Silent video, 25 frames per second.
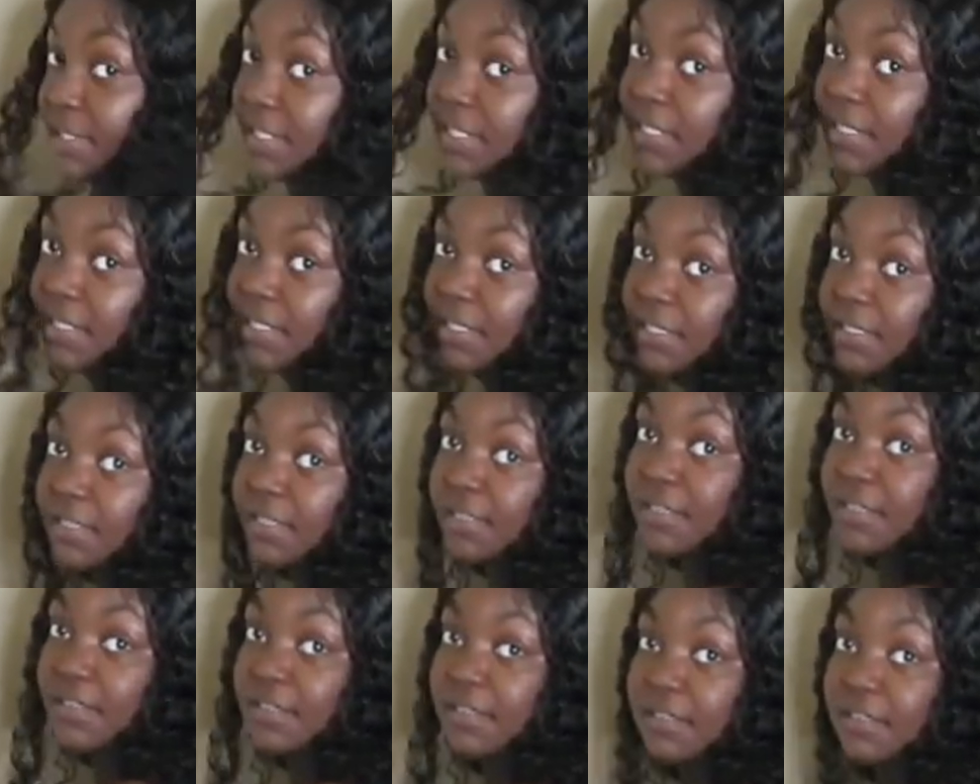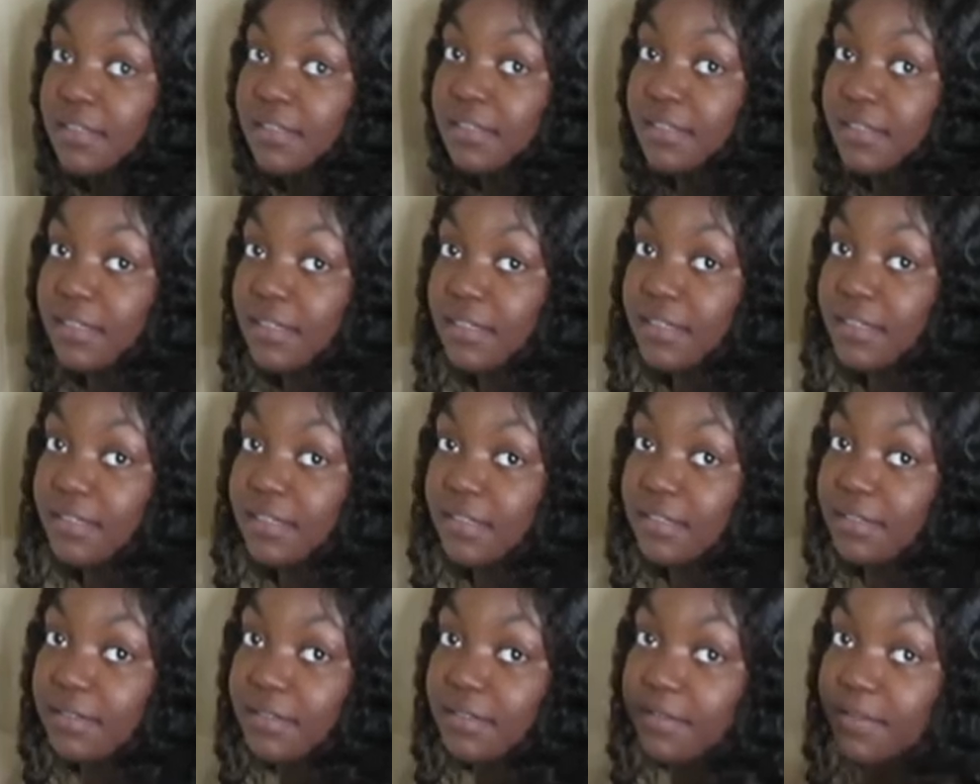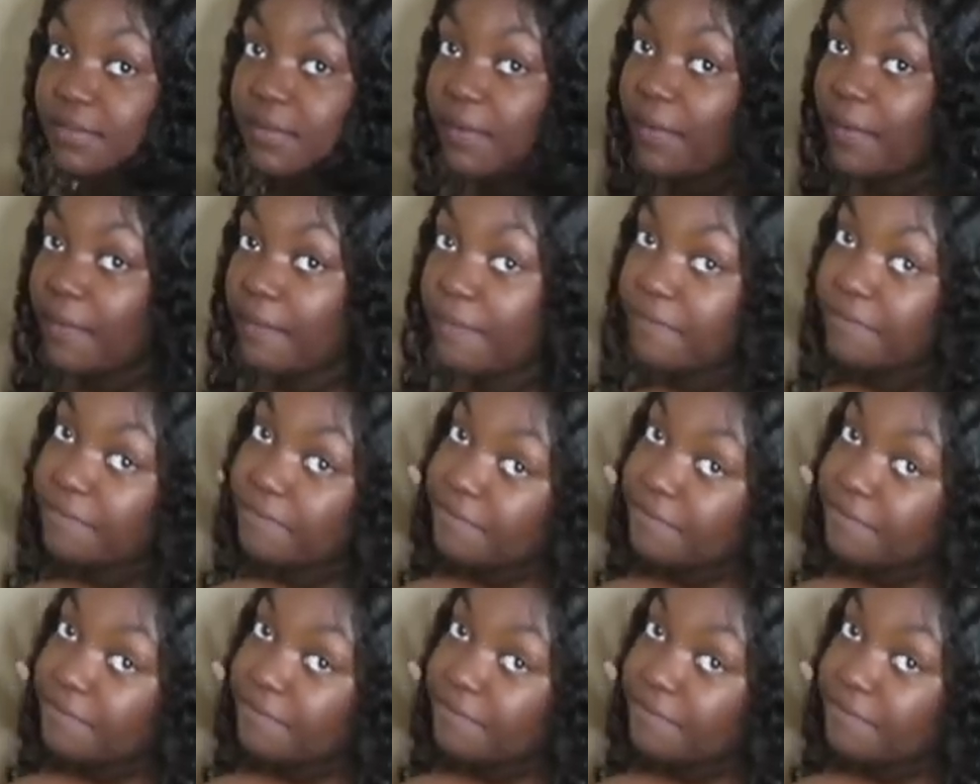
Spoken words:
Nothing is said.